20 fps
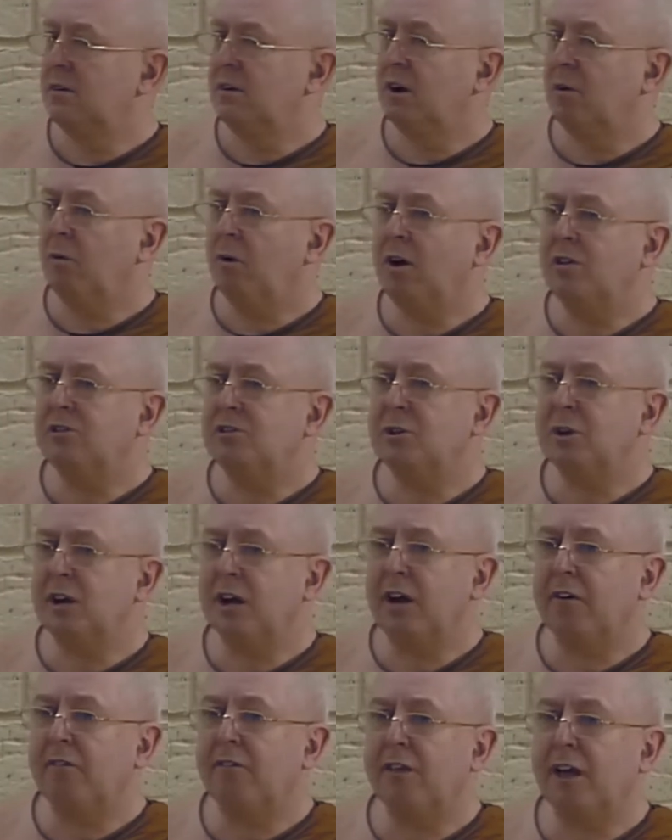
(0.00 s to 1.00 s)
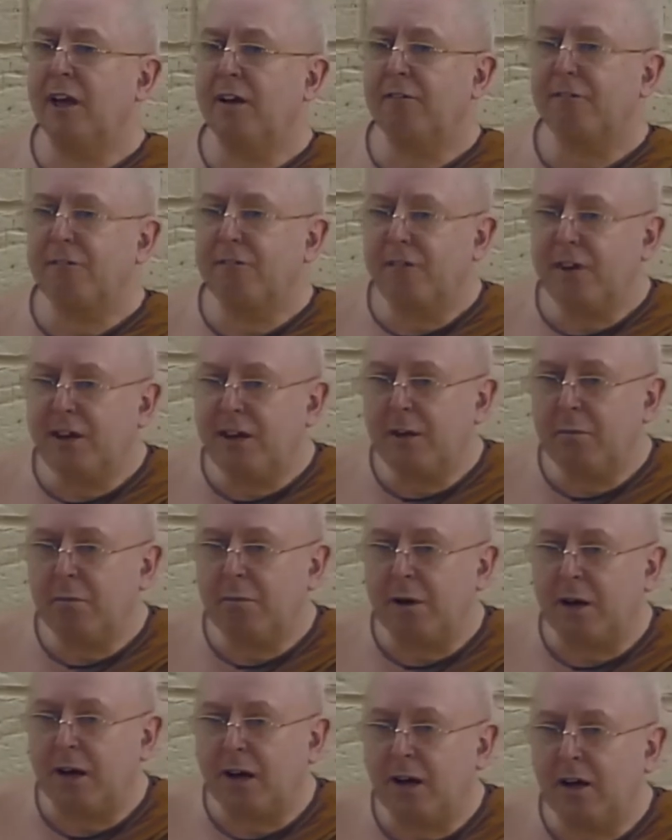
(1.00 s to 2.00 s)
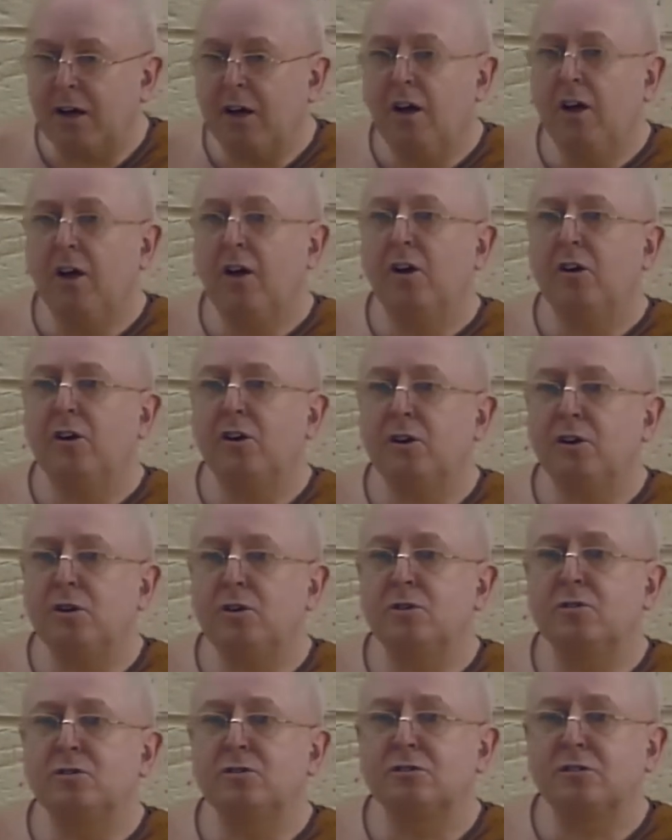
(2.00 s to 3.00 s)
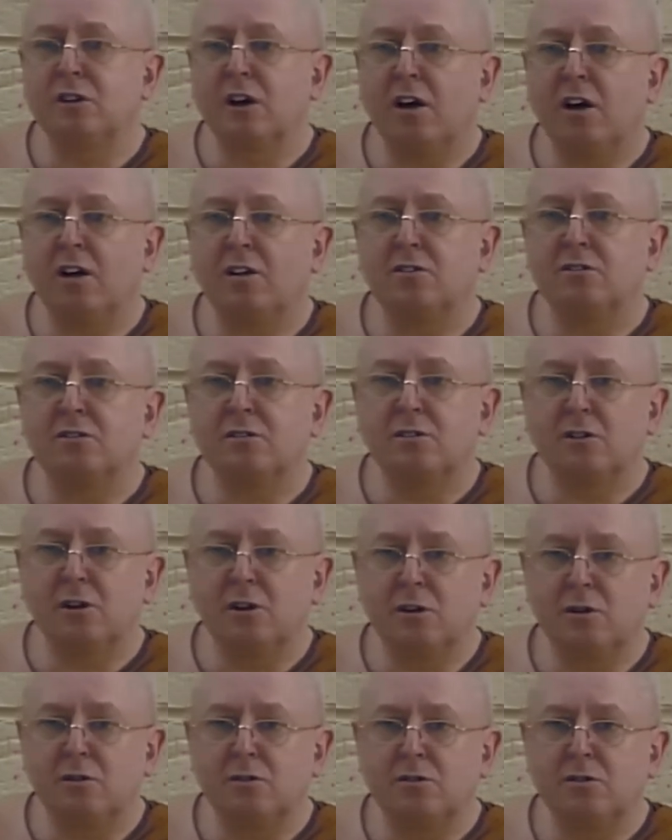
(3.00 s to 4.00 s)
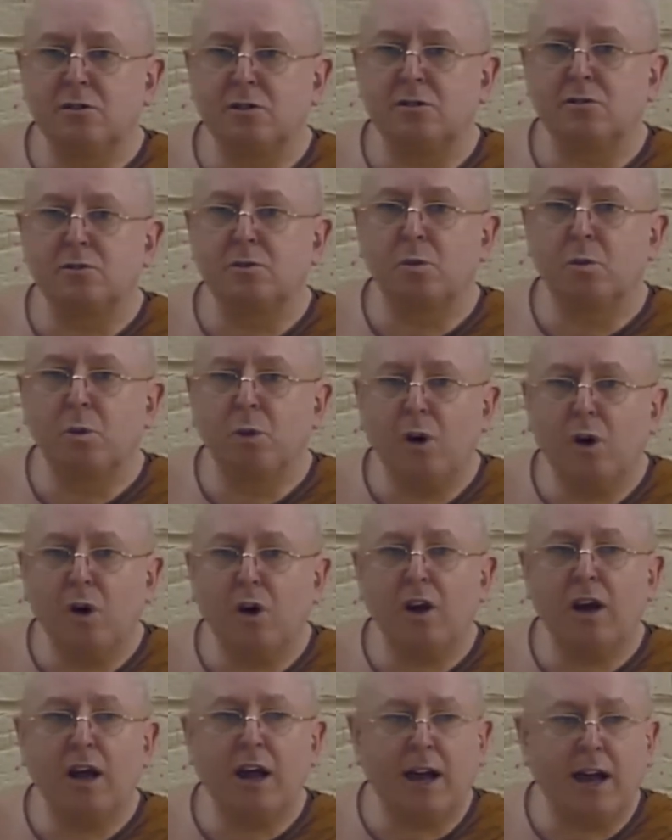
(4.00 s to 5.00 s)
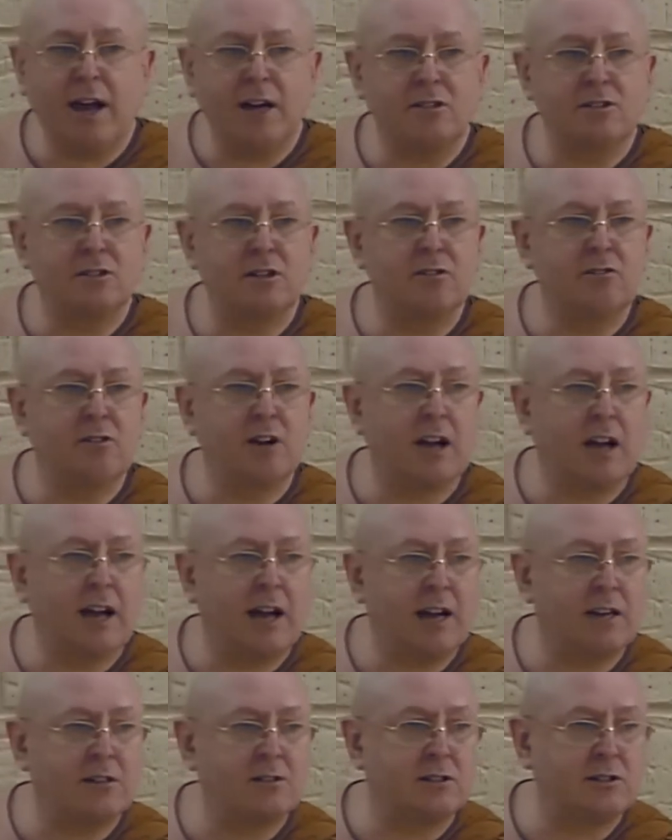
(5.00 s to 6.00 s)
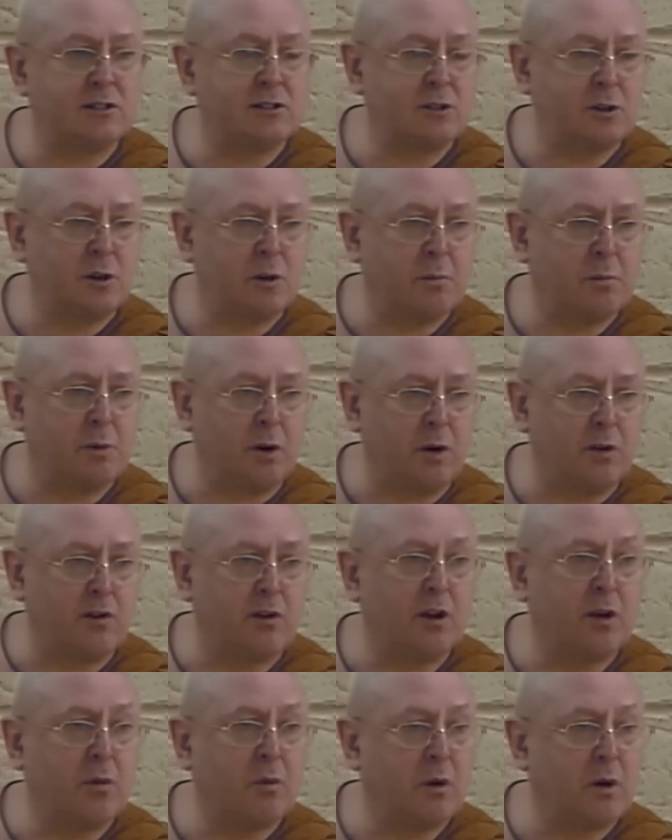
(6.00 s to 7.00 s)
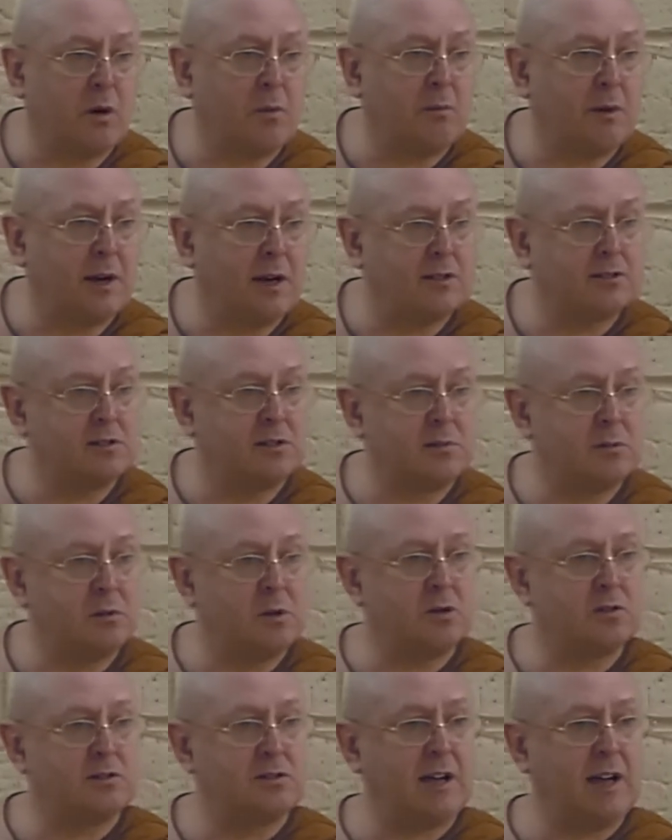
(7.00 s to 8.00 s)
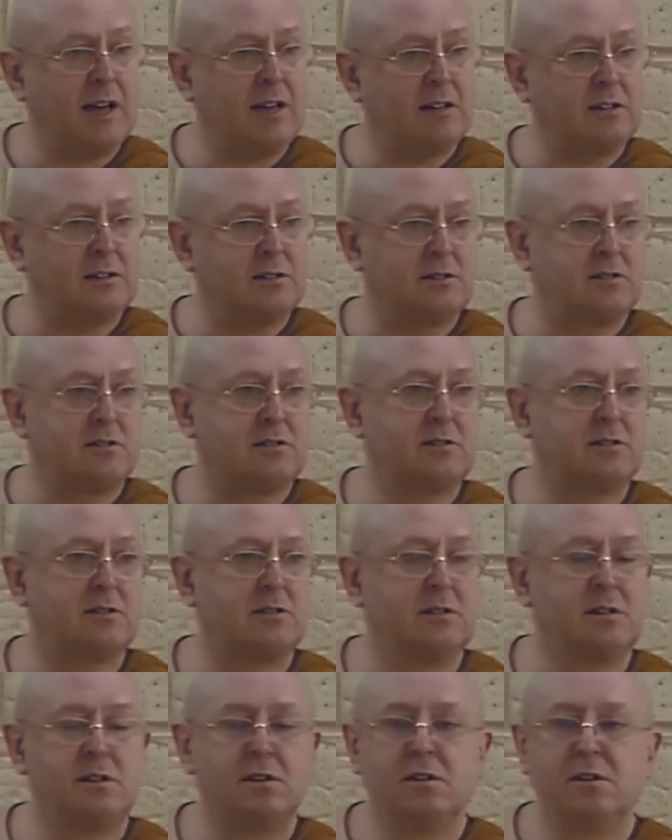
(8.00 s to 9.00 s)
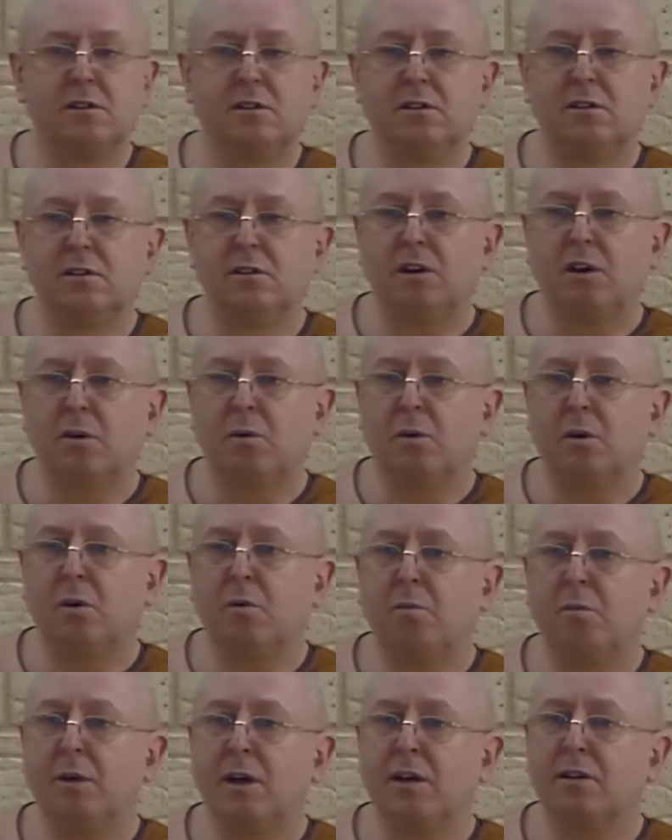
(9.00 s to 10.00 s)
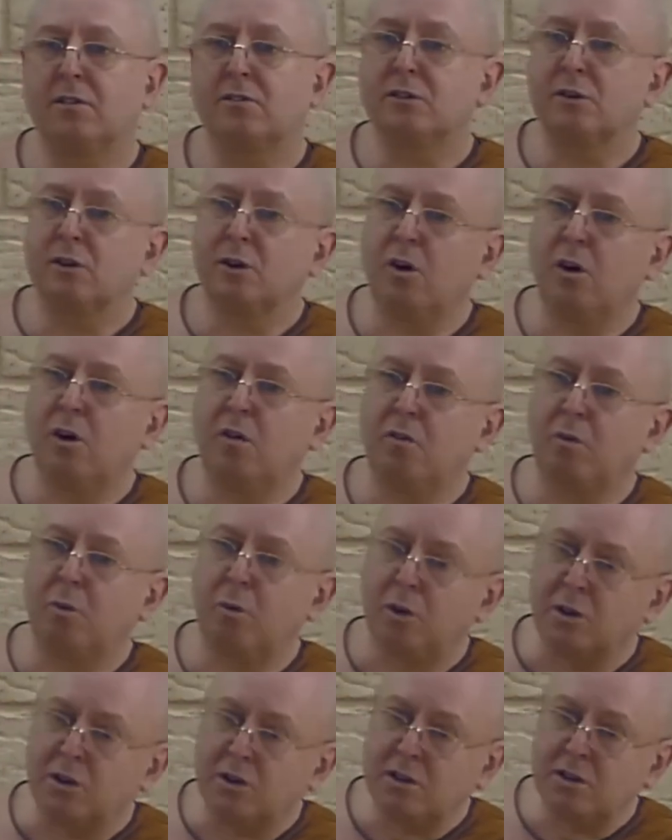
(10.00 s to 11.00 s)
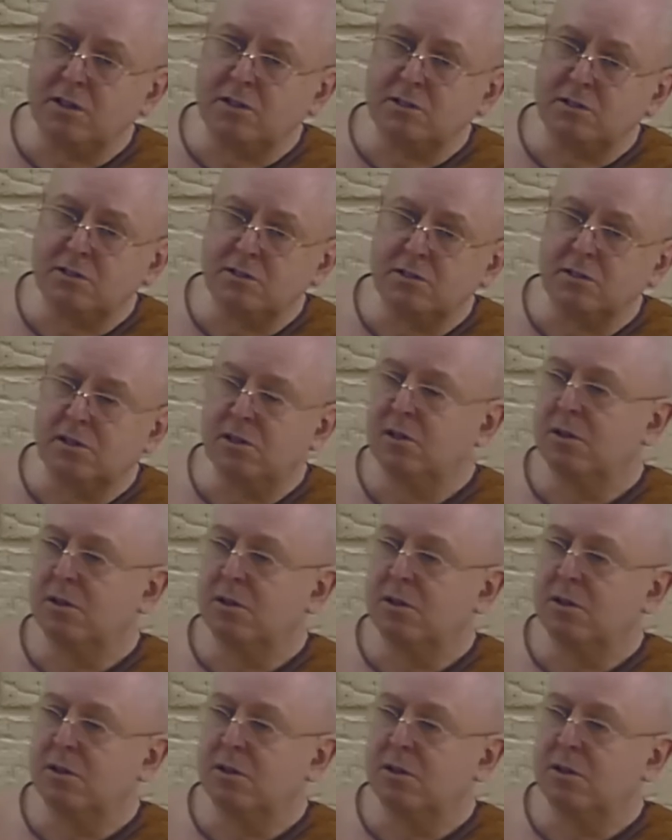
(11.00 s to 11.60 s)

And once you have that feedback, you start to notice what actually relaxes your body and what makes it more tense. Now, what makes the cough worse?